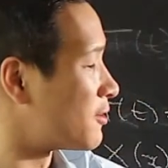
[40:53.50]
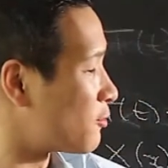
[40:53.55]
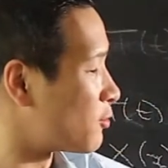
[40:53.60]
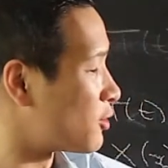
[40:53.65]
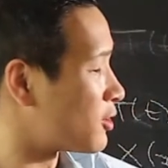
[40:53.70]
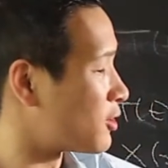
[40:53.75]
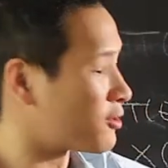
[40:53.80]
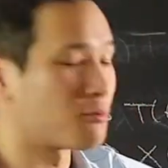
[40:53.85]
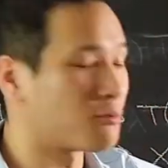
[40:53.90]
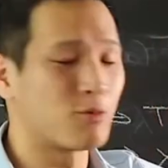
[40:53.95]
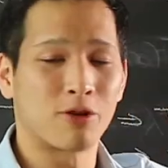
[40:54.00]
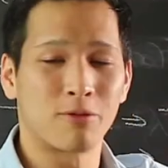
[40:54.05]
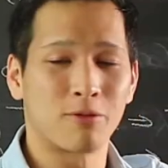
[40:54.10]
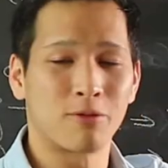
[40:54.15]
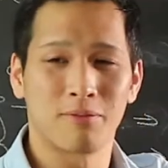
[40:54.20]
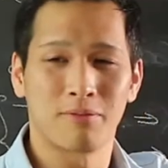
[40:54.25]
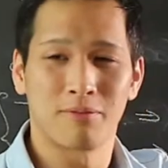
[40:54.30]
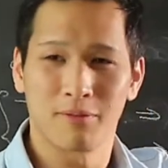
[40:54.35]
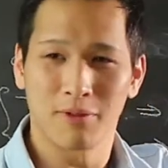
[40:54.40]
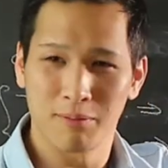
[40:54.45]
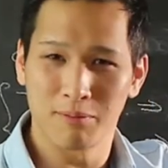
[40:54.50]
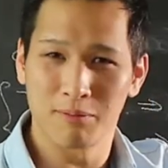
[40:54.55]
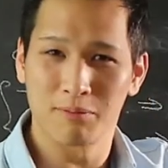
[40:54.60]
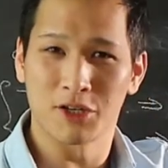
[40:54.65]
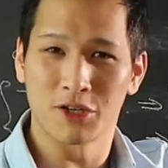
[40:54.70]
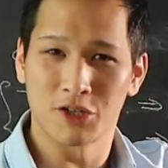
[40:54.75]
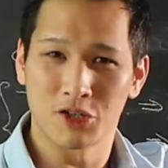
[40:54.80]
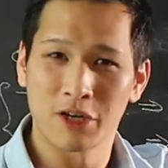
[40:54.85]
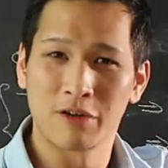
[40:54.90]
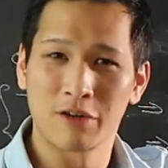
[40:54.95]
would, would the
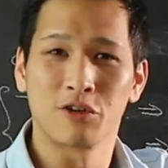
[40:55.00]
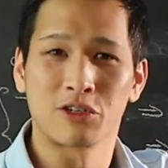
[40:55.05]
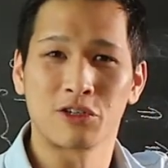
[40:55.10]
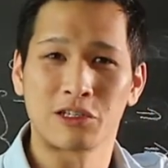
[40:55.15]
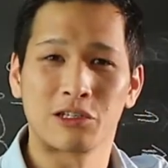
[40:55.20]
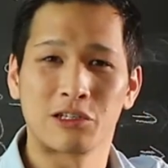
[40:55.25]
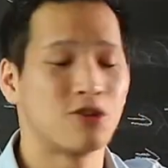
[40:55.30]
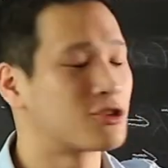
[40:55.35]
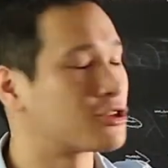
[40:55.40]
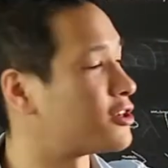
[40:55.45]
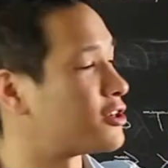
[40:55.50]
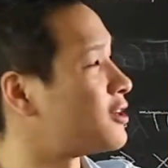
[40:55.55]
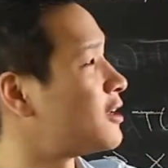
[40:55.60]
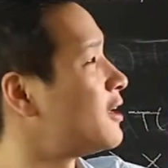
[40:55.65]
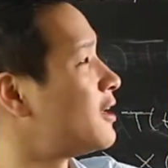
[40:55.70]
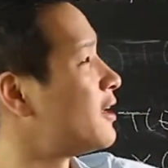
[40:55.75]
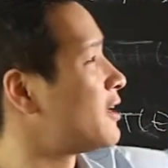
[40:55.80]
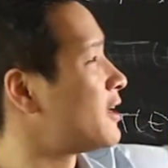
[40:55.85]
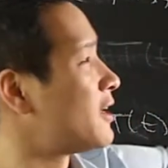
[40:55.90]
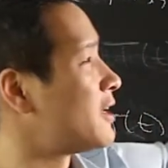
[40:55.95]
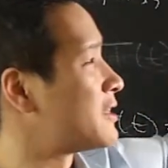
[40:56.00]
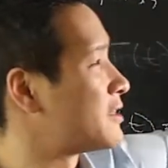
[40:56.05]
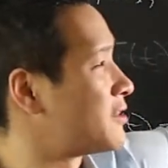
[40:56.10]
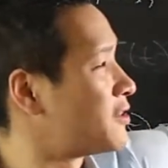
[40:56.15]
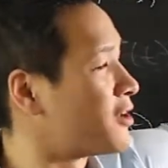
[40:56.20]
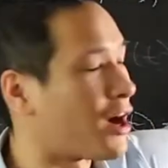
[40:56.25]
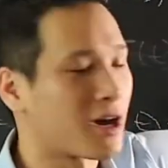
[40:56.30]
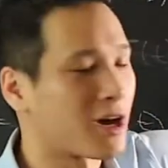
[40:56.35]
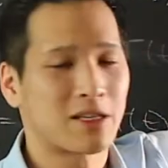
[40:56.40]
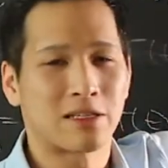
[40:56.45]
trivial solution is
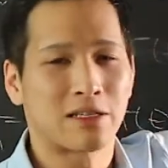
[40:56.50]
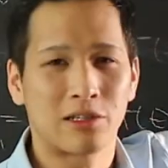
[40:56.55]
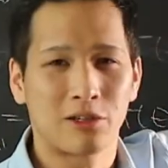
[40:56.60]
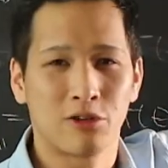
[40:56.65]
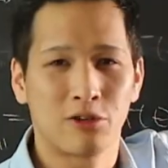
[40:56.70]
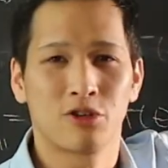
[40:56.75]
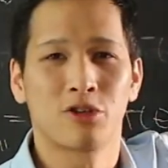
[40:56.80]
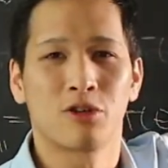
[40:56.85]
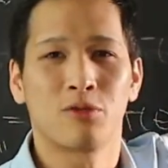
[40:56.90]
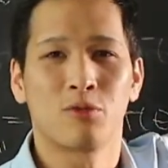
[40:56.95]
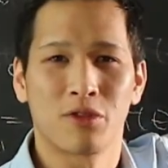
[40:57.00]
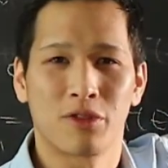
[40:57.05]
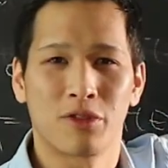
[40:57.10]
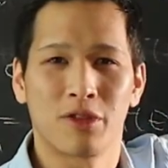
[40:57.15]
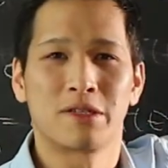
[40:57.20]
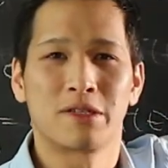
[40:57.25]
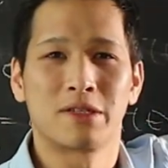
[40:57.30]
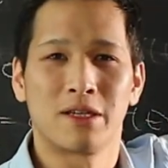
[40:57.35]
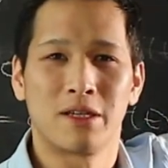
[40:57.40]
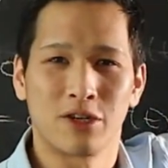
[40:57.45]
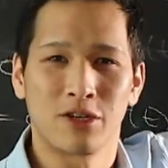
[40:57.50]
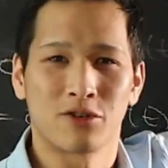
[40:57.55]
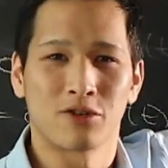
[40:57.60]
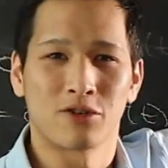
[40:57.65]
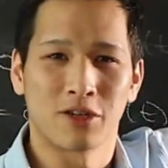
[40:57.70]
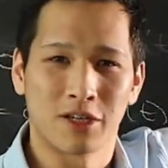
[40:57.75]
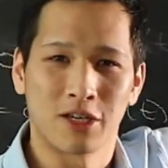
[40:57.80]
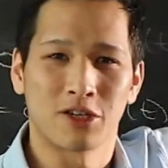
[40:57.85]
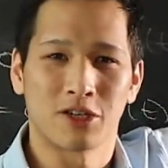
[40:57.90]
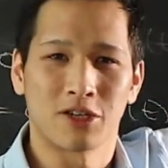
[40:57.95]
not a solution with this initial
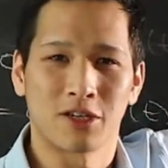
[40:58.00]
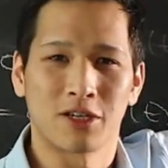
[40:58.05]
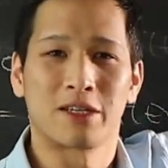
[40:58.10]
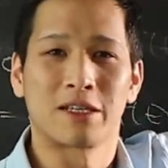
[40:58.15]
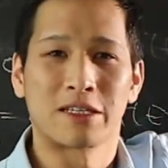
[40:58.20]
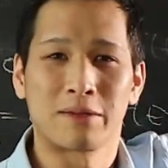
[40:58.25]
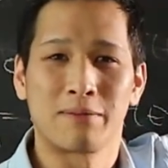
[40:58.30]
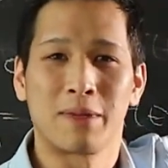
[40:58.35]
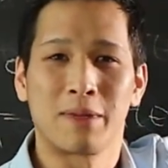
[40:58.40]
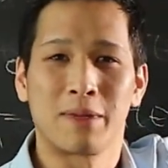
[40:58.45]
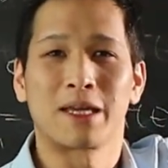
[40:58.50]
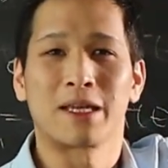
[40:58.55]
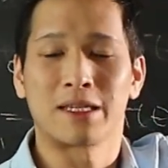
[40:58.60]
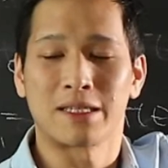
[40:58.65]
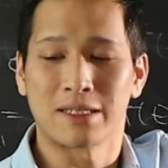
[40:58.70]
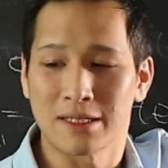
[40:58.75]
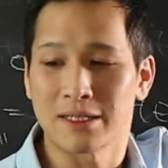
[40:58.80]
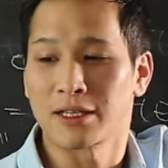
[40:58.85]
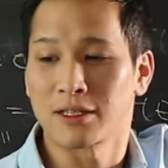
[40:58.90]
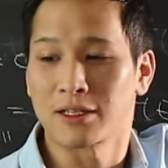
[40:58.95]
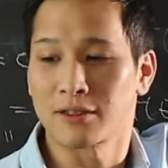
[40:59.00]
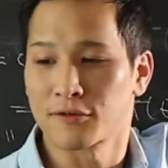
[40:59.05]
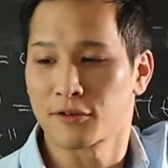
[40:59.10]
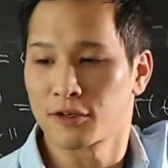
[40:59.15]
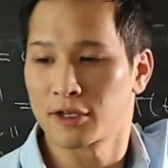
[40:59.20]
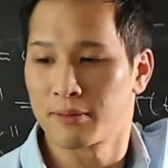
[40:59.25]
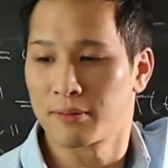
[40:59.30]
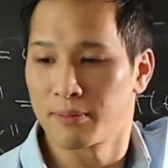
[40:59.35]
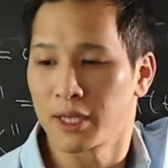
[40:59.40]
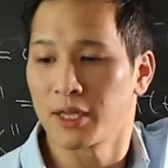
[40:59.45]
condition. It doesn't make any sense for it to
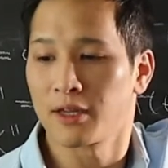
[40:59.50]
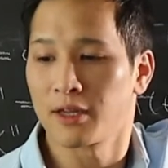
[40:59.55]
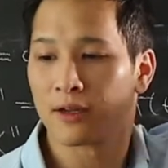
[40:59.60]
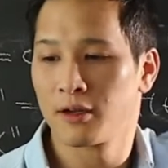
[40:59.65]
be.